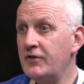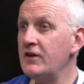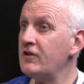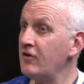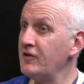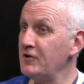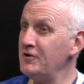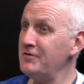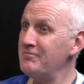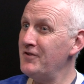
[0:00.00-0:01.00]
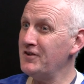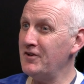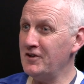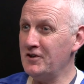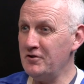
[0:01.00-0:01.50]
think the signs are good. The
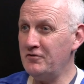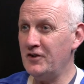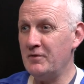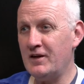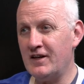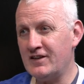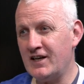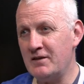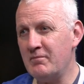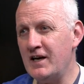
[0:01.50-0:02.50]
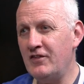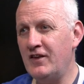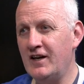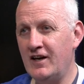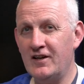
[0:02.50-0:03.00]
signs are good for the. But as I say, the main
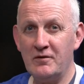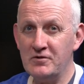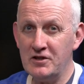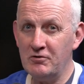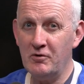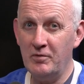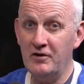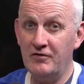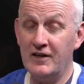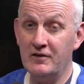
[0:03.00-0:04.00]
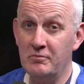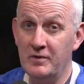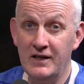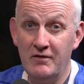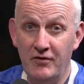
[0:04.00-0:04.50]
thing is, I'm sure all Blues fans will
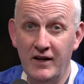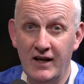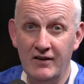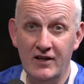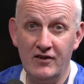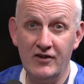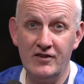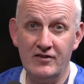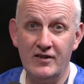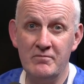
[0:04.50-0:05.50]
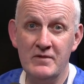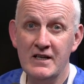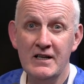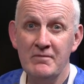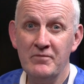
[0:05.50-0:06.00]
be thinking this, that
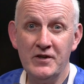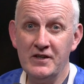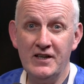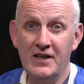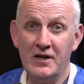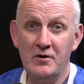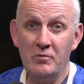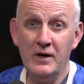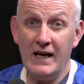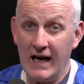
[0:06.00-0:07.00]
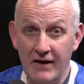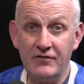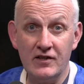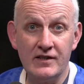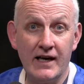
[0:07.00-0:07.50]
we have
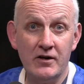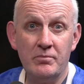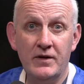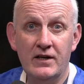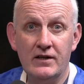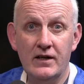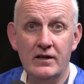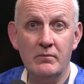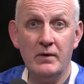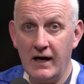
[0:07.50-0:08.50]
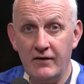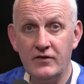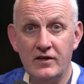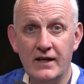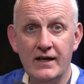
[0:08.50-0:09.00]
to stay up this season. We have
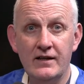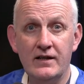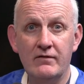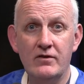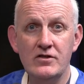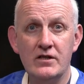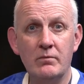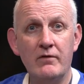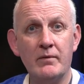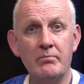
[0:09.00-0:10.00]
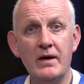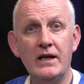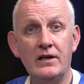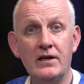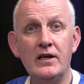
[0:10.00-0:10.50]
to stay in this division, and we've had
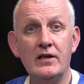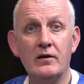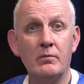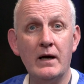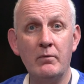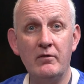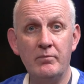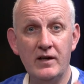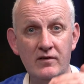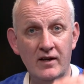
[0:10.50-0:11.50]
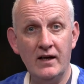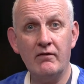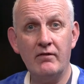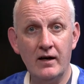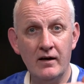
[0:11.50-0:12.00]
many seasons where we've been
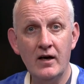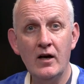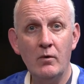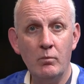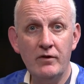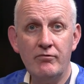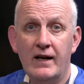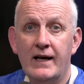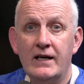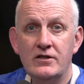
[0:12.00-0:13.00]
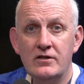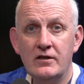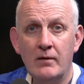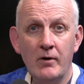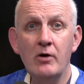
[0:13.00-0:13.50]
tinkering with relegation.
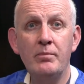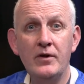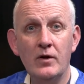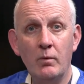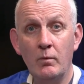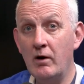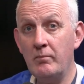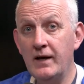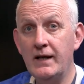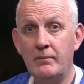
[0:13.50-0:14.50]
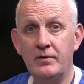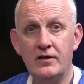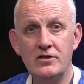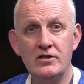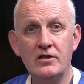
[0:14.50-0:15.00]
I'm hoping that we won't be in that
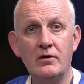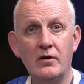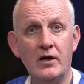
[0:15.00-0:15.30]
position.